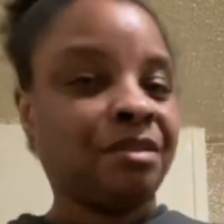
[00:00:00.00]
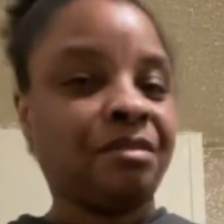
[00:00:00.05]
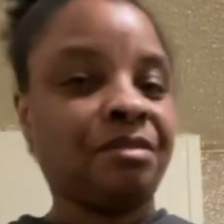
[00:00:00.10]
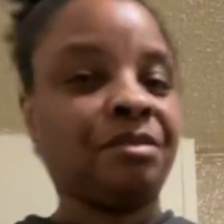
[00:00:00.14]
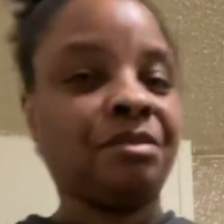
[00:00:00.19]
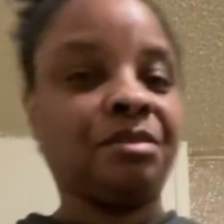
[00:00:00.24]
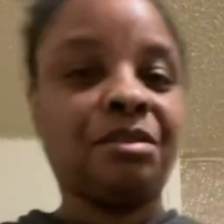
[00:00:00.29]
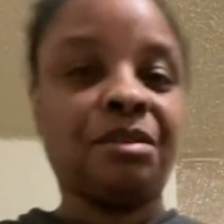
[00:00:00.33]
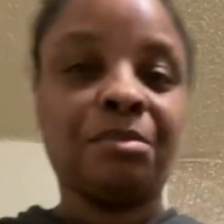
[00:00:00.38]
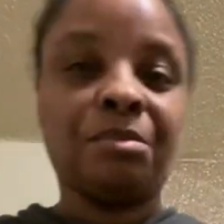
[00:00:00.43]

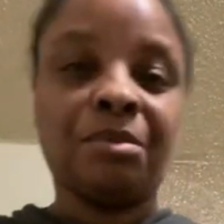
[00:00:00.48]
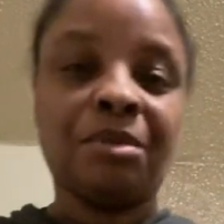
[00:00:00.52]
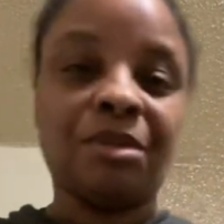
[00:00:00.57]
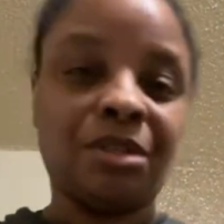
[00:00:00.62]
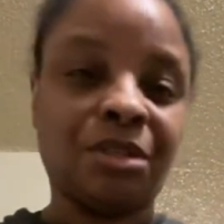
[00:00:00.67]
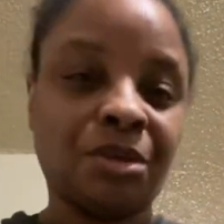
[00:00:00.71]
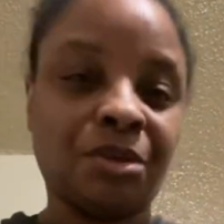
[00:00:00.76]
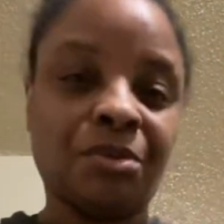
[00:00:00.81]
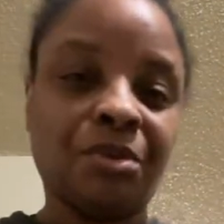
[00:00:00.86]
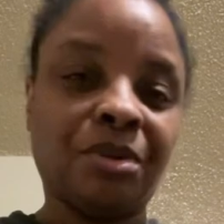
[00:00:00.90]
you should be
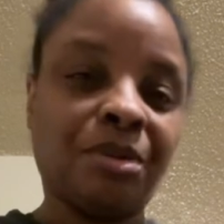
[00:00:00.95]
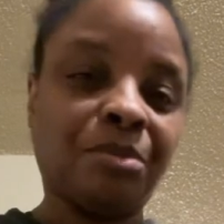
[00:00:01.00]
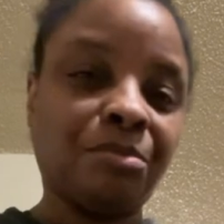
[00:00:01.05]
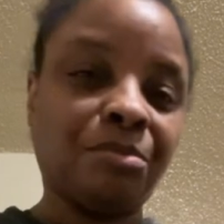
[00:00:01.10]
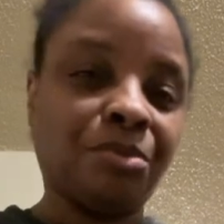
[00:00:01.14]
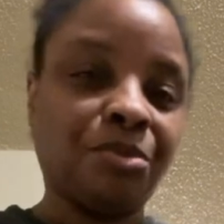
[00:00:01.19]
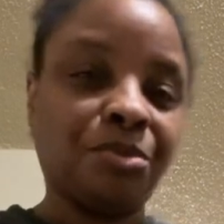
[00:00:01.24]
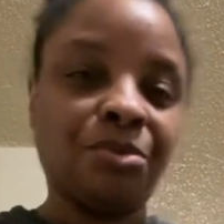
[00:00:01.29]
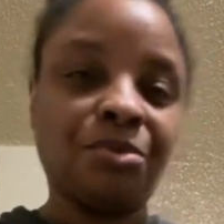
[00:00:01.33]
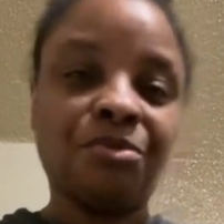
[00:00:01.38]
showing
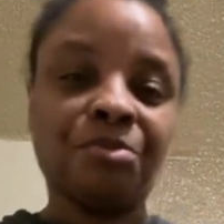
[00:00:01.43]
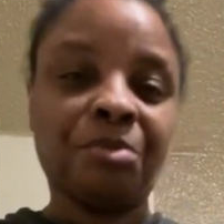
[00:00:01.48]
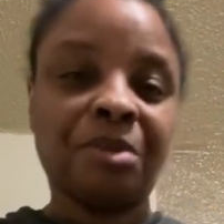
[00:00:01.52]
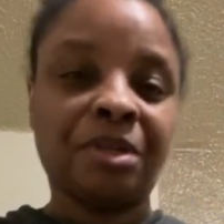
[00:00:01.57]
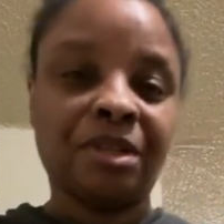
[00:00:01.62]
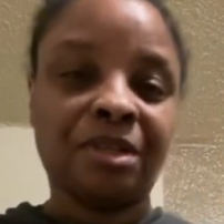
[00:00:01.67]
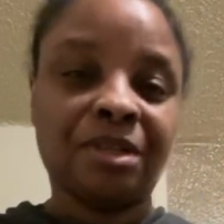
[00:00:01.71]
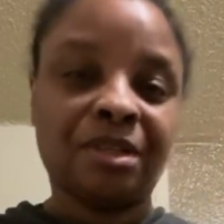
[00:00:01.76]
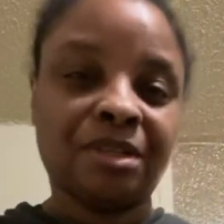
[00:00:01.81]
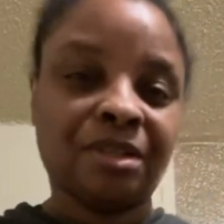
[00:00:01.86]

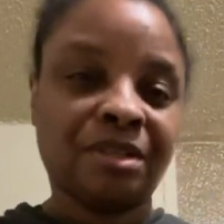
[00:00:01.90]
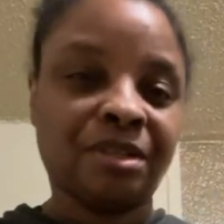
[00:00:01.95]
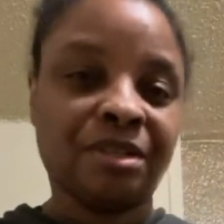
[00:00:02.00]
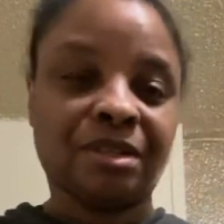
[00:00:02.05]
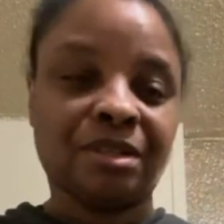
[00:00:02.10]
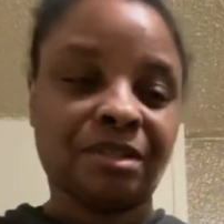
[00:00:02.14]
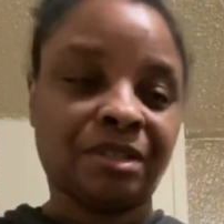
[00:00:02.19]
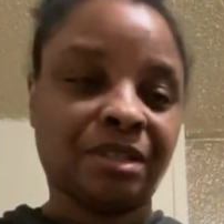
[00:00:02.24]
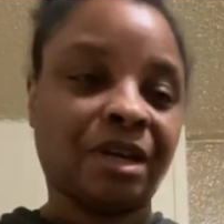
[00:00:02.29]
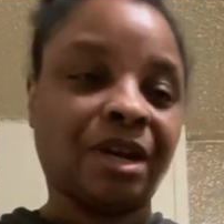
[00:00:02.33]
improvement,
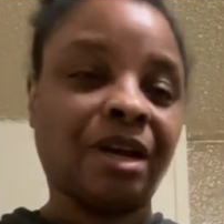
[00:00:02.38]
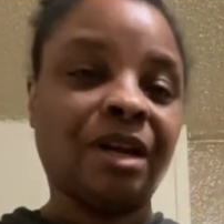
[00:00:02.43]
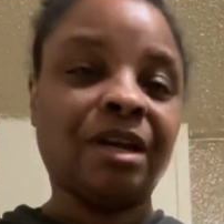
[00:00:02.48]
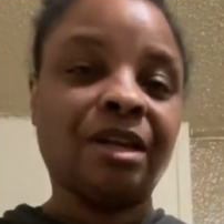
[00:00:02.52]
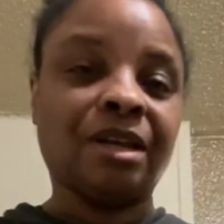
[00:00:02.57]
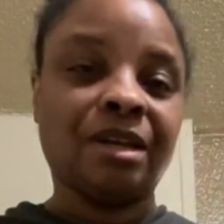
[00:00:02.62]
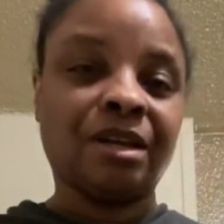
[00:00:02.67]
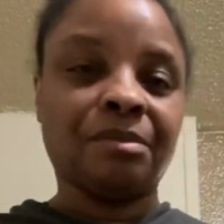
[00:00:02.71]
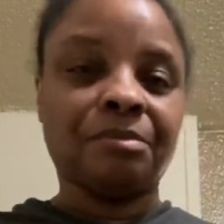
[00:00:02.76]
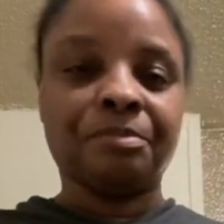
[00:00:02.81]
because I
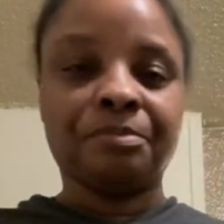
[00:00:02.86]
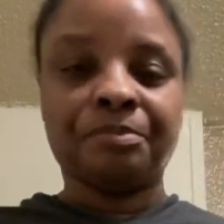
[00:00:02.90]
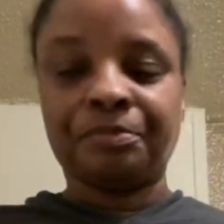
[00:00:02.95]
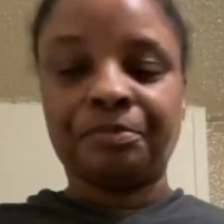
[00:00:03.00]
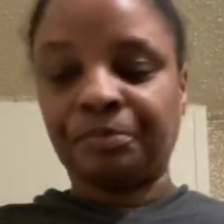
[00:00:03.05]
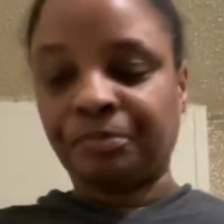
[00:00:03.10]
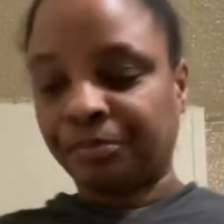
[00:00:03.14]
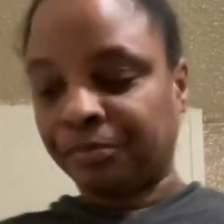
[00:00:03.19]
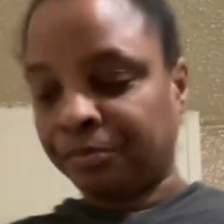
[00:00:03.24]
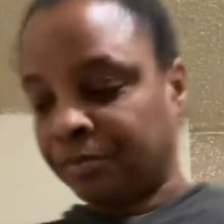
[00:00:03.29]
am.
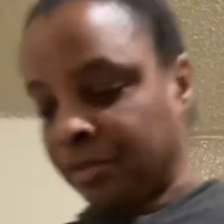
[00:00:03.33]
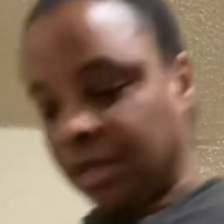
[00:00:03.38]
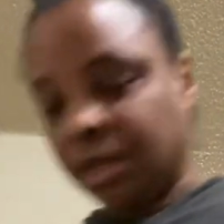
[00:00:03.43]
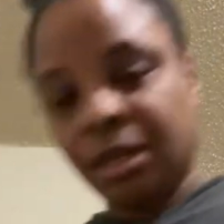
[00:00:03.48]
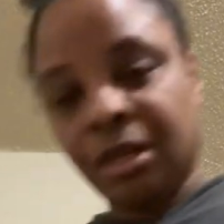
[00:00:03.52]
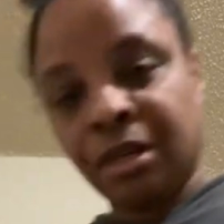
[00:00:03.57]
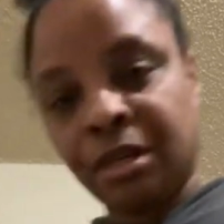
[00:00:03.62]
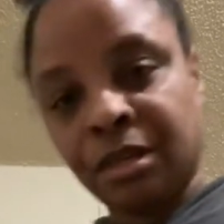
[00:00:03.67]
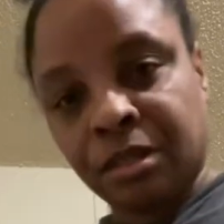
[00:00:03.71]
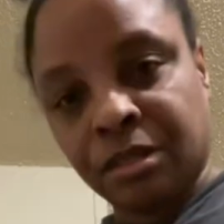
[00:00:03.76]

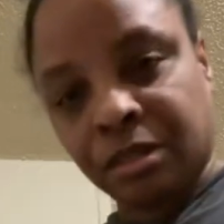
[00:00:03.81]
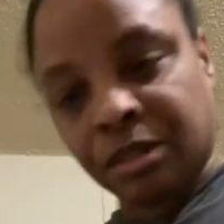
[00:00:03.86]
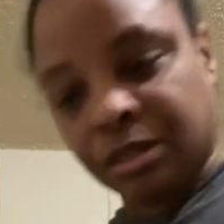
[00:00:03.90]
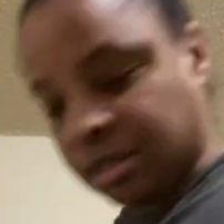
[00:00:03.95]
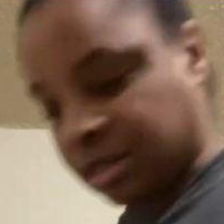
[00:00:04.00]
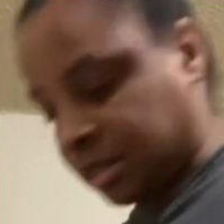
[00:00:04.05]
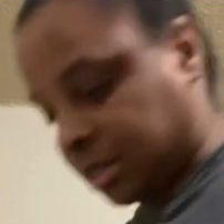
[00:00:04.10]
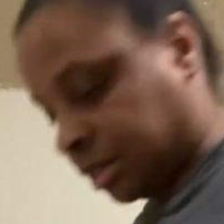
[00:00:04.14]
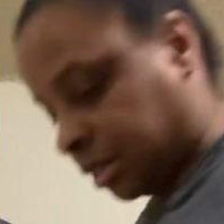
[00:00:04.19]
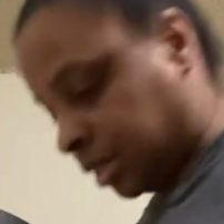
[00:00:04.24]
So
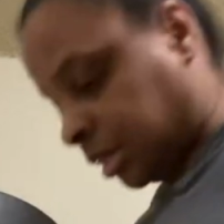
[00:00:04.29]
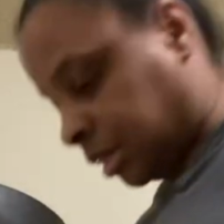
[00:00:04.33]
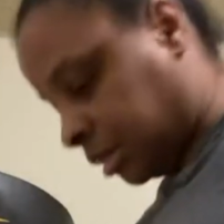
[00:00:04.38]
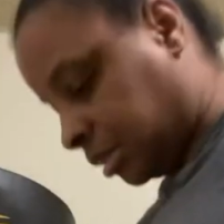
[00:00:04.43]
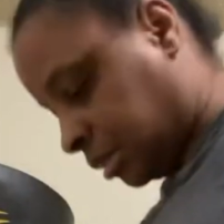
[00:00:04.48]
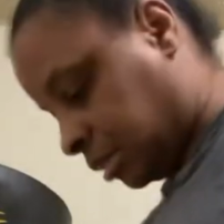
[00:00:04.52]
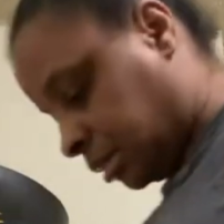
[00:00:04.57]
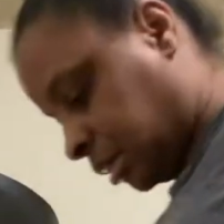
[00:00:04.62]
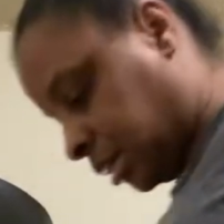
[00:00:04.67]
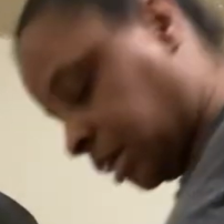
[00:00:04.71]
let's check the
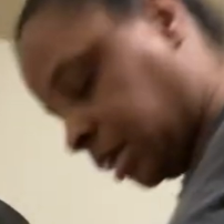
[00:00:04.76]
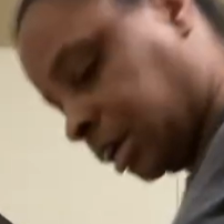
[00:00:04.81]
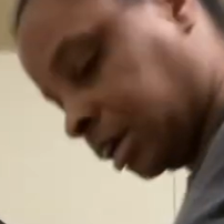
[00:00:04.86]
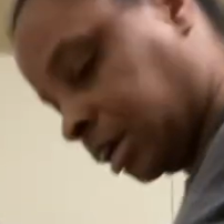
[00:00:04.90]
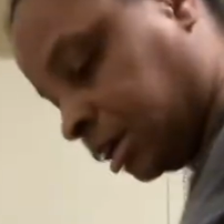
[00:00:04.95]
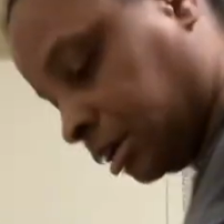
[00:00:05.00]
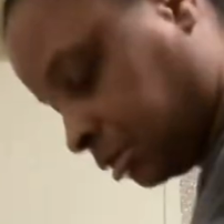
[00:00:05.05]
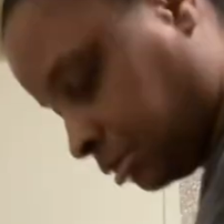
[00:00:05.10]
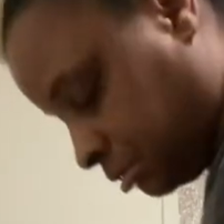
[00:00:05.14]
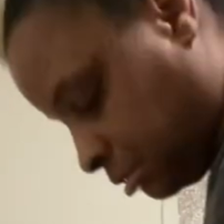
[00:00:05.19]
scale.